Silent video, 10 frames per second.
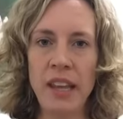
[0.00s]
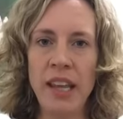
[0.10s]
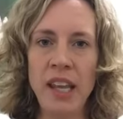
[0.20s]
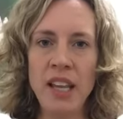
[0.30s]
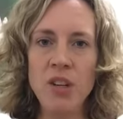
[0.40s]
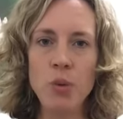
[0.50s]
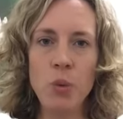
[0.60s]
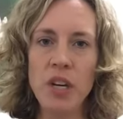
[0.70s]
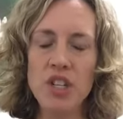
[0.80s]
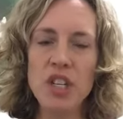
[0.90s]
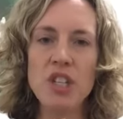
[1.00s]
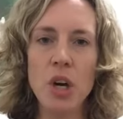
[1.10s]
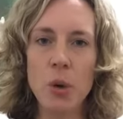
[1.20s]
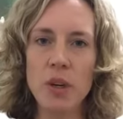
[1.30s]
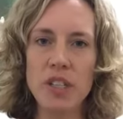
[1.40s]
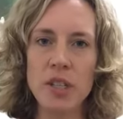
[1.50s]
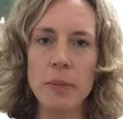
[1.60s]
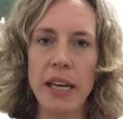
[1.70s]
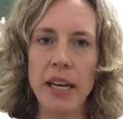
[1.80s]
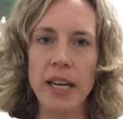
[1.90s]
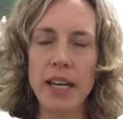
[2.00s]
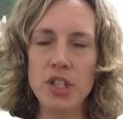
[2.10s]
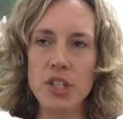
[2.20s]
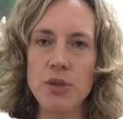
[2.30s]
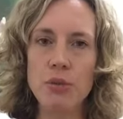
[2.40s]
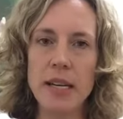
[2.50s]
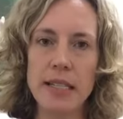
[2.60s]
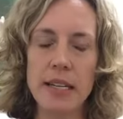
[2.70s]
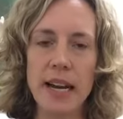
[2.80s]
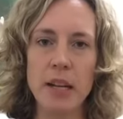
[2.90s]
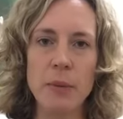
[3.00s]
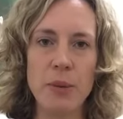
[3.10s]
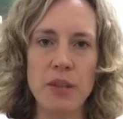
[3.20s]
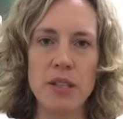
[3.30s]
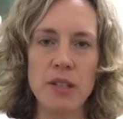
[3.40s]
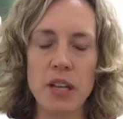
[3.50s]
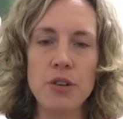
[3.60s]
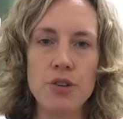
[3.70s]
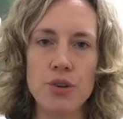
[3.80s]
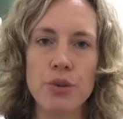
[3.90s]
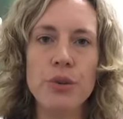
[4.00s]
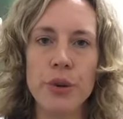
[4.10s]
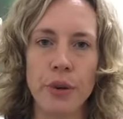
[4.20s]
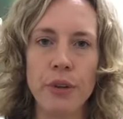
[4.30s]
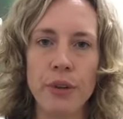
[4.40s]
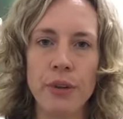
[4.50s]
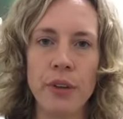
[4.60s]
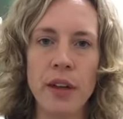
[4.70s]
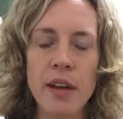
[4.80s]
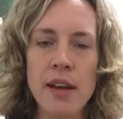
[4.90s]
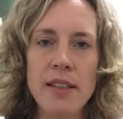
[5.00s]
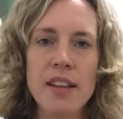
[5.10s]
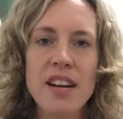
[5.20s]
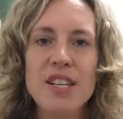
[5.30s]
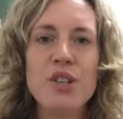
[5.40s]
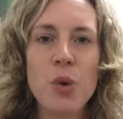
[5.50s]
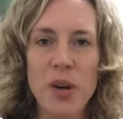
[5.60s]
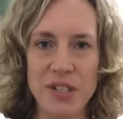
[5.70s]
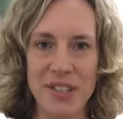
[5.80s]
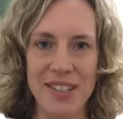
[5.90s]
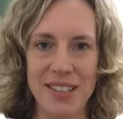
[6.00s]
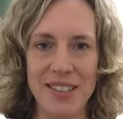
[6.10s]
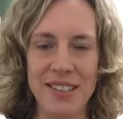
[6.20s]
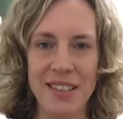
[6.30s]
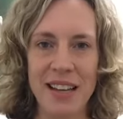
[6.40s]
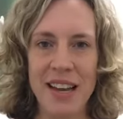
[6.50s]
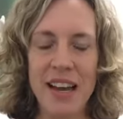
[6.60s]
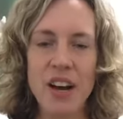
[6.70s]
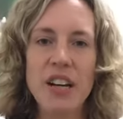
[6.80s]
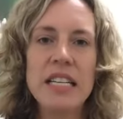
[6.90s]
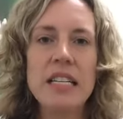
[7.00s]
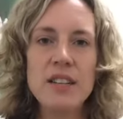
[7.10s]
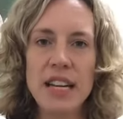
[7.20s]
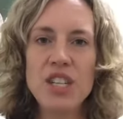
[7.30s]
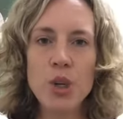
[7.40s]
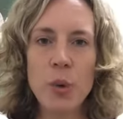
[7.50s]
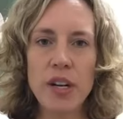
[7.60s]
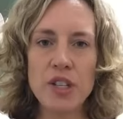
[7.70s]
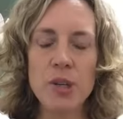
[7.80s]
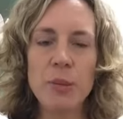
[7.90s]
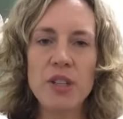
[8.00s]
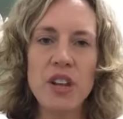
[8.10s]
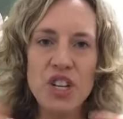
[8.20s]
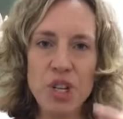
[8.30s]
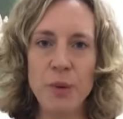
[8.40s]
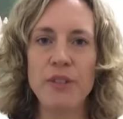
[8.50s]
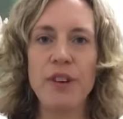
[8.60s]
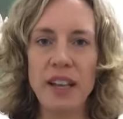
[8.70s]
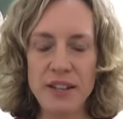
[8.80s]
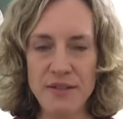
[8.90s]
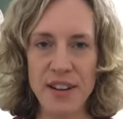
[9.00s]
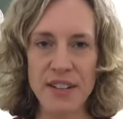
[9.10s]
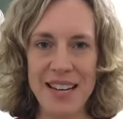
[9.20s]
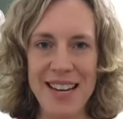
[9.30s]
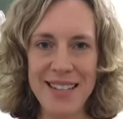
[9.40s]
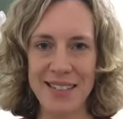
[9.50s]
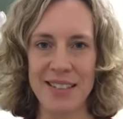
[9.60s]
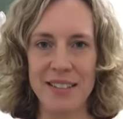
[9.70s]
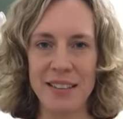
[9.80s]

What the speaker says: And when she told it to me, it just resonated me with such truth that I didn't question it. And I didn't need to question it because I knew I'd finally found an answer.